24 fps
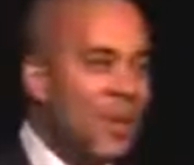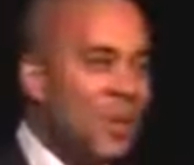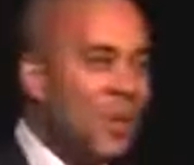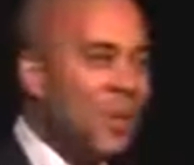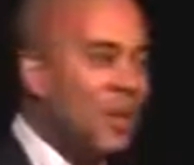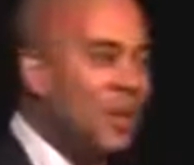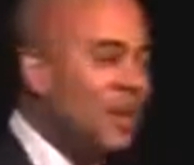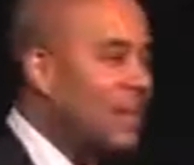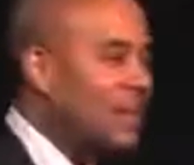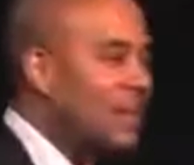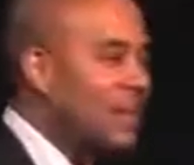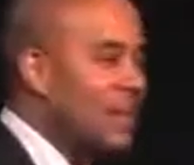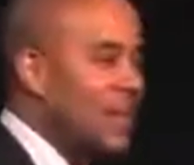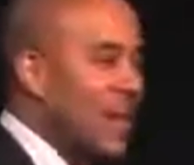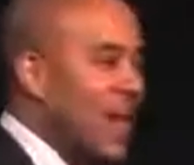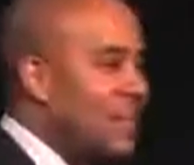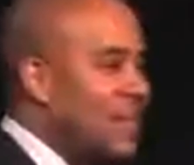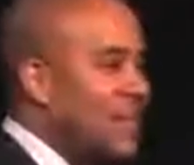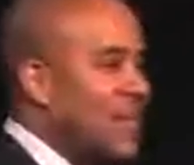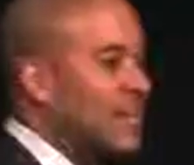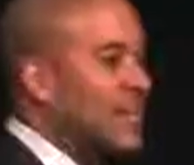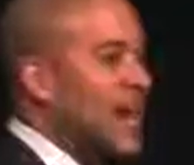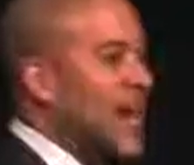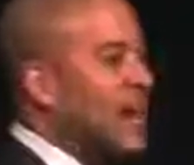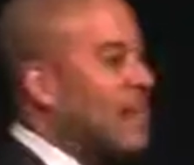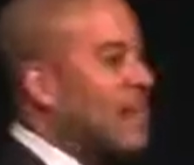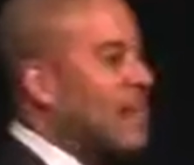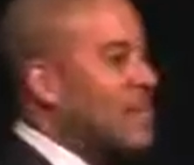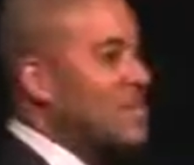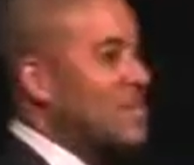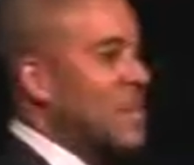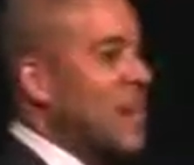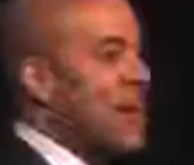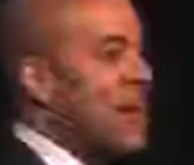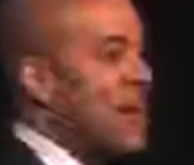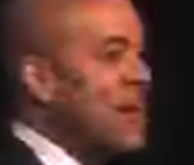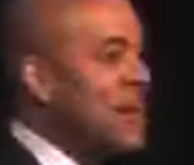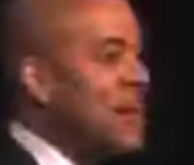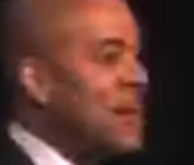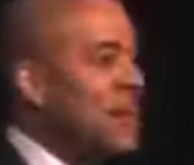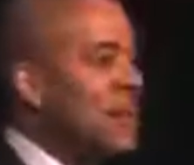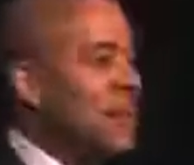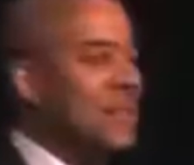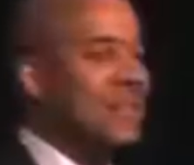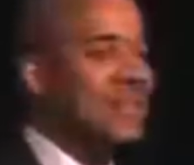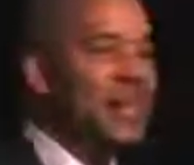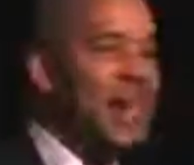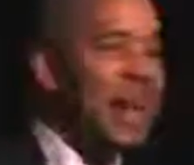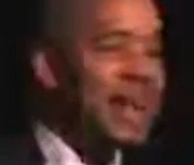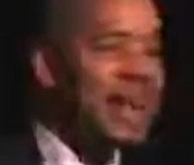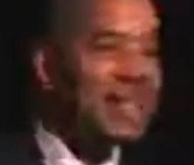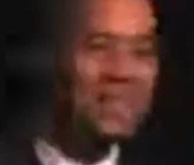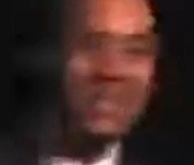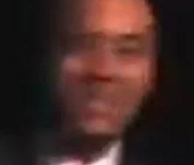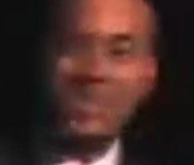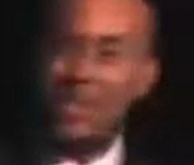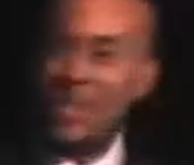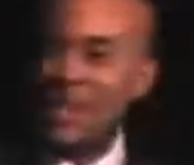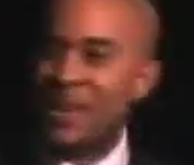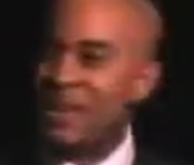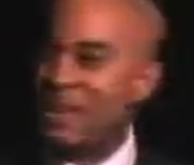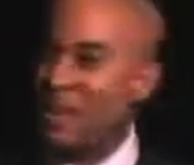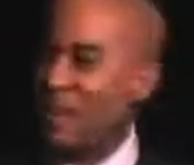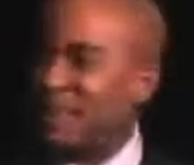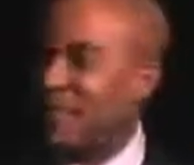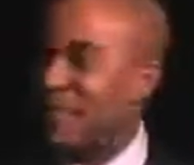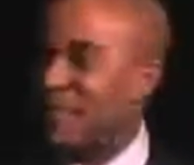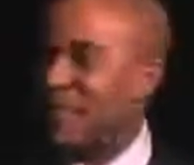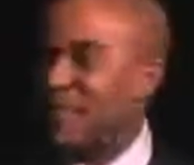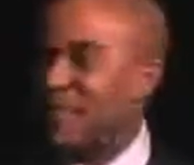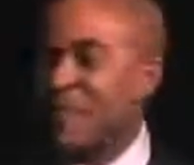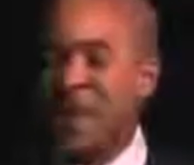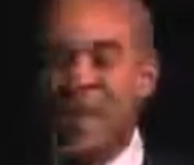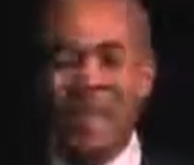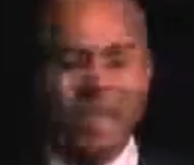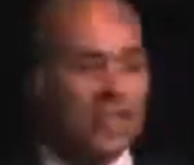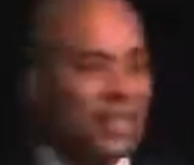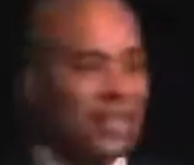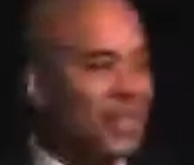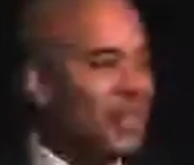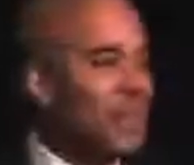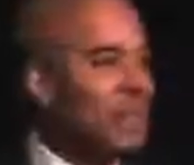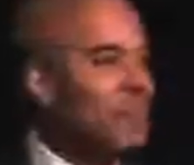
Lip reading: Well, listen, I'm excited to be here. I'm excited to share this information.